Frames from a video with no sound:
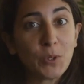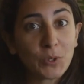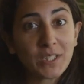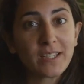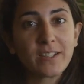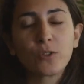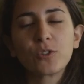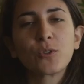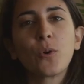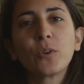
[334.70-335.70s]
billion
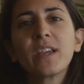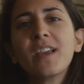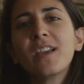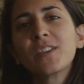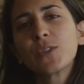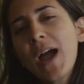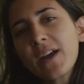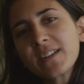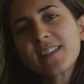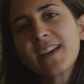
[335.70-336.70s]
years old. So
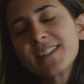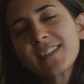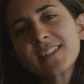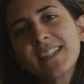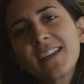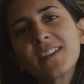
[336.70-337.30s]
how do scientists get